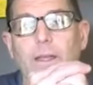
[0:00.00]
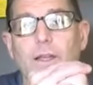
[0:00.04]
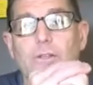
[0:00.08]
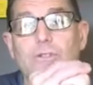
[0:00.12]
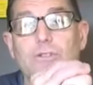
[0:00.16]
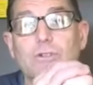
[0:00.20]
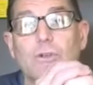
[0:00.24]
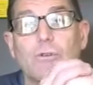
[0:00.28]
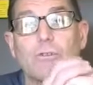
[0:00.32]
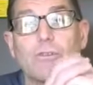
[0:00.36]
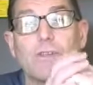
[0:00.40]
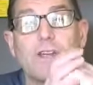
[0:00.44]

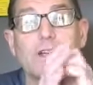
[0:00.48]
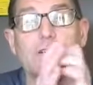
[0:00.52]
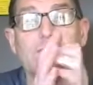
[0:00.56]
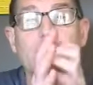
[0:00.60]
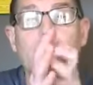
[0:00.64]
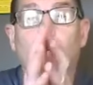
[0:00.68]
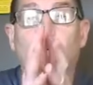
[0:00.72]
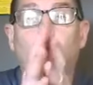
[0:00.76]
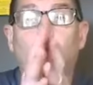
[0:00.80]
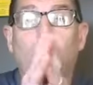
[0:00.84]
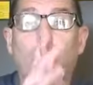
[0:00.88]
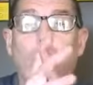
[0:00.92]
So there's
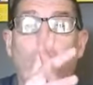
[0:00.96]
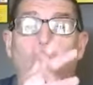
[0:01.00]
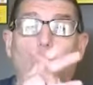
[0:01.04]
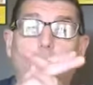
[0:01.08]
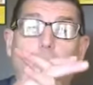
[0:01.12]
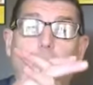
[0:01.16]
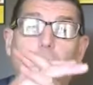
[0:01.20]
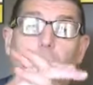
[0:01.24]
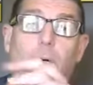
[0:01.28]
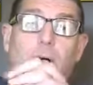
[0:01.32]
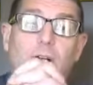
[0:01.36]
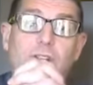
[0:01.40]
a
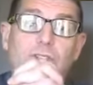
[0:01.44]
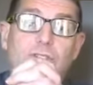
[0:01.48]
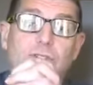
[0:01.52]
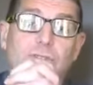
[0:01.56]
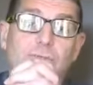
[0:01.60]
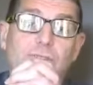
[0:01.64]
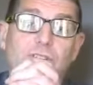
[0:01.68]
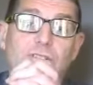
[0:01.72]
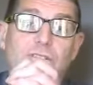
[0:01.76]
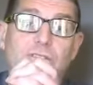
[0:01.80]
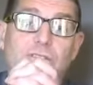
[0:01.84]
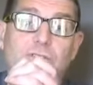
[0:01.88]
whole bunch
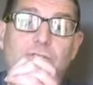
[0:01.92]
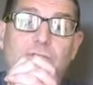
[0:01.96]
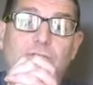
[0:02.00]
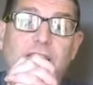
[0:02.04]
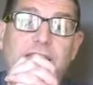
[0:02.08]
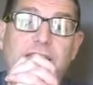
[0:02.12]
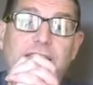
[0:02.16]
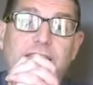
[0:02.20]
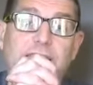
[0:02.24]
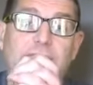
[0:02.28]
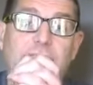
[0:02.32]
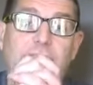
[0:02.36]
of reasons
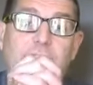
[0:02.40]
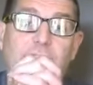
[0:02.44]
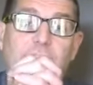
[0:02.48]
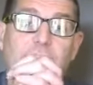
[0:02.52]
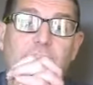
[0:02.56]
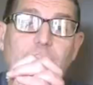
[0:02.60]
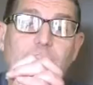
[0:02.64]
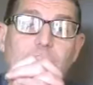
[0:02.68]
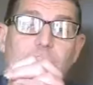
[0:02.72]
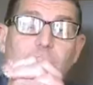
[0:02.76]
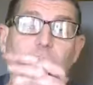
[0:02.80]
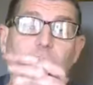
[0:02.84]
right there
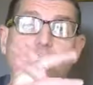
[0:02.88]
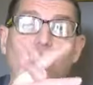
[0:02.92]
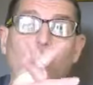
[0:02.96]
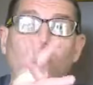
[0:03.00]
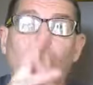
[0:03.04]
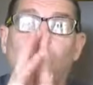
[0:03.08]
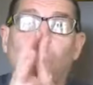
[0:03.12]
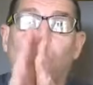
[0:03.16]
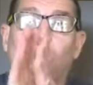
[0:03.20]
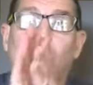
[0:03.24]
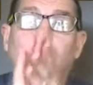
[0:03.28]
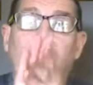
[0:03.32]

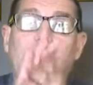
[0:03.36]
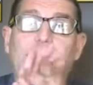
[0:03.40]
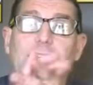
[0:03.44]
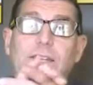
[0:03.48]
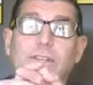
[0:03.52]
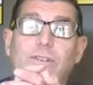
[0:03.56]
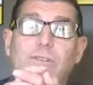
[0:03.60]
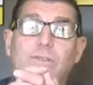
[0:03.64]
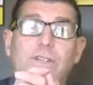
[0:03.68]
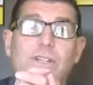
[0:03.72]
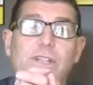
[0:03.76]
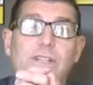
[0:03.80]
why
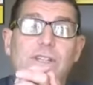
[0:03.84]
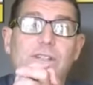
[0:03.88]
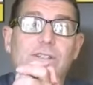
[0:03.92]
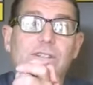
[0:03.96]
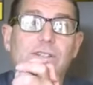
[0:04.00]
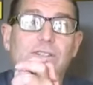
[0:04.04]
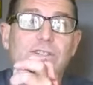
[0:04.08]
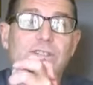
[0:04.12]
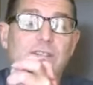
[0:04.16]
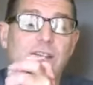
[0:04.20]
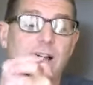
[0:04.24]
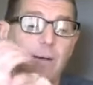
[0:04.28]
you need
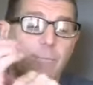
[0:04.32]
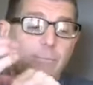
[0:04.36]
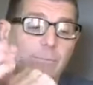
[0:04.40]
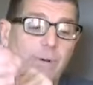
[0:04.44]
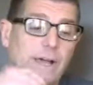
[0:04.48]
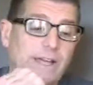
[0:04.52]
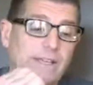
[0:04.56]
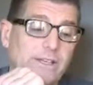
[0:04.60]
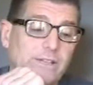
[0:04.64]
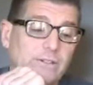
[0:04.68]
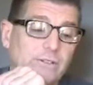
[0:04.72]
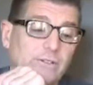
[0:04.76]
to stop
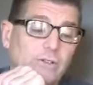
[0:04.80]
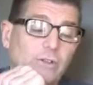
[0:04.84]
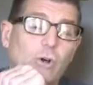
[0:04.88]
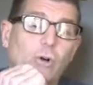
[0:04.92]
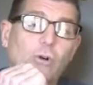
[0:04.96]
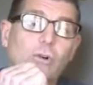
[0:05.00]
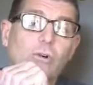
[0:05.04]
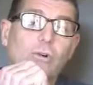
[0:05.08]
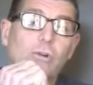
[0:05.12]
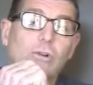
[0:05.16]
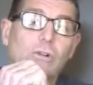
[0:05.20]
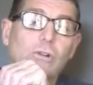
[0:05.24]
by your
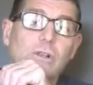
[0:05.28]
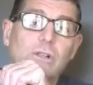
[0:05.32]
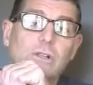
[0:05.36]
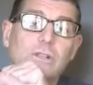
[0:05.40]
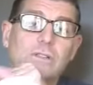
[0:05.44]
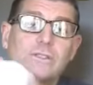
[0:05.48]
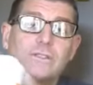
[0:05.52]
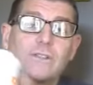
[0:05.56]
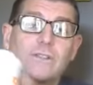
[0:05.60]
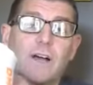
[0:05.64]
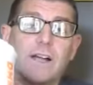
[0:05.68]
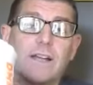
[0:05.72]
local
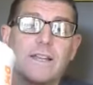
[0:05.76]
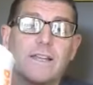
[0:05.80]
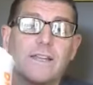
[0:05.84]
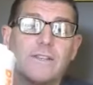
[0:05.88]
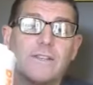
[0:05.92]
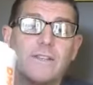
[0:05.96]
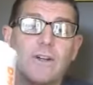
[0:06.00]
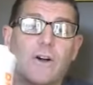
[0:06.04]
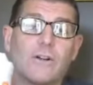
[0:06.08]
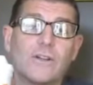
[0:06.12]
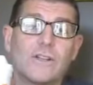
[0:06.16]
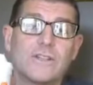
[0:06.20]
Dunkin'
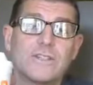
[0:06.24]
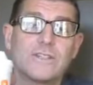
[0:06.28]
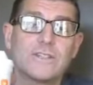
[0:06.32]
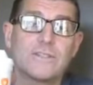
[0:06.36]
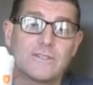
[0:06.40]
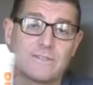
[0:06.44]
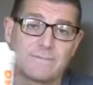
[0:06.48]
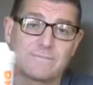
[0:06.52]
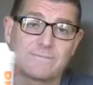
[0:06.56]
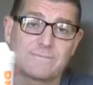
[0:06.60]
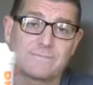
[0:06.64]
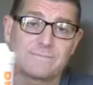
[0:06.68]

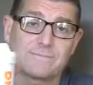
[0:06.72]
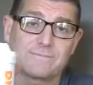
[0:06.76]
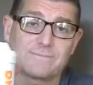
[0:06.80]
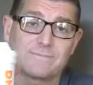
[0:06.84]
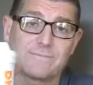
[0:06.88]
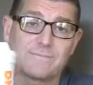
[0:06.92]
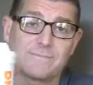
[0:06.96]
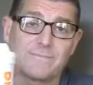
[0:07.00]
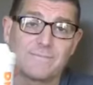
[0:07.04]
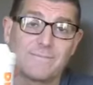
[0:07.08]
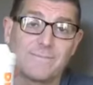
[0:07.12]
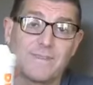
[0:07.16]
Donuts
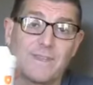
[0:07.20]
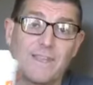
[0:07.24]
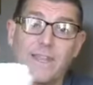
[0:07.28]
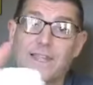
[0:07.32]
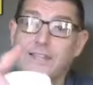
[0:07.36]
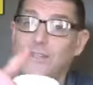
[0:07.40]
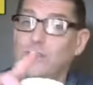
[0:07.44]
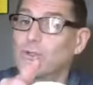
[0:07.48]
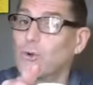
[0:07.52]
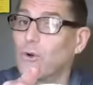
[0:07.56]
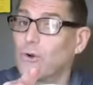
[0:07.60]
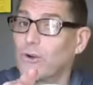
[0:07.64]

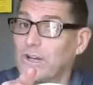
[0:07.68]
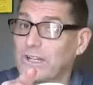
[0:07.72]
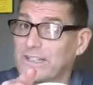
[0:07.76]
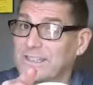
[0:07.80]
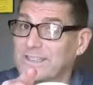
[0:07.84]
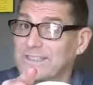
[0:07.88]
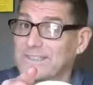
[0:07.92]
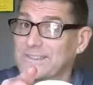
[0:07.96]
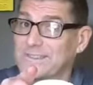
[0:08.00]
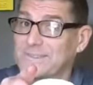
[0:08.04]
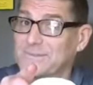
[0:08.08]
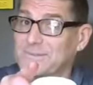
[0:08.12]
in
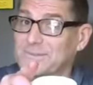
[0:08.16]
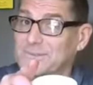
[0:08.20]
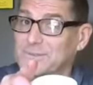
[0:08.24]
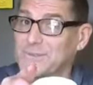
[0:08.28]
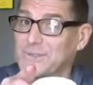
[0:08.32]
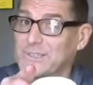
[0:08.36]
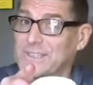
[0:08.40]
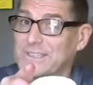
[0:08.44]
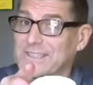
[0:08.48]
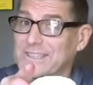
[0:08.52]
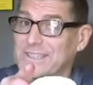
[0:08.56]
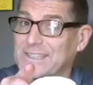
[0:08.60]
Torrington,
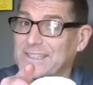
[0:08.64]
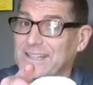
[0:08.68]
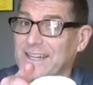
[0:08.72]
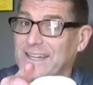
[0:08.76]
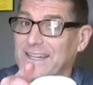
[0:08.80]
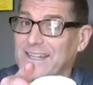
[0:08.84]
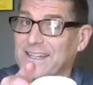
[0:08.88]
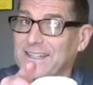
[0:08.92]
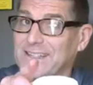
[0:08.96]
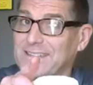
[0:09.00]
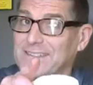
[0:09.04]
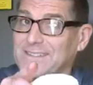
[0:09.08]

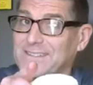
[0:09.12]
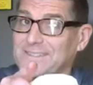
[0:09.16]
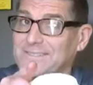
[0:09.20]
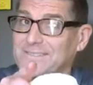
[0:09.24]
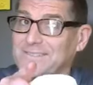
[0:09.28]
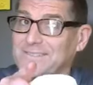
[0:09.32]
Connecticut,